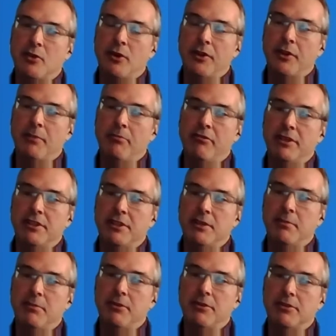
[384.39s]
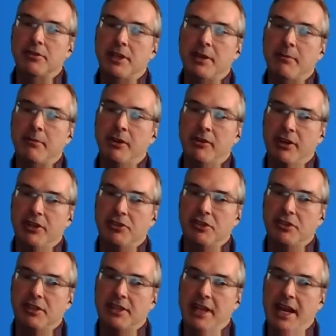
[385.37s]
on the principal's
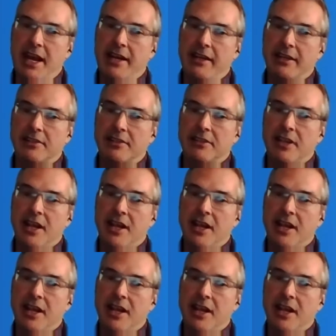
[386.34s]
immigration status.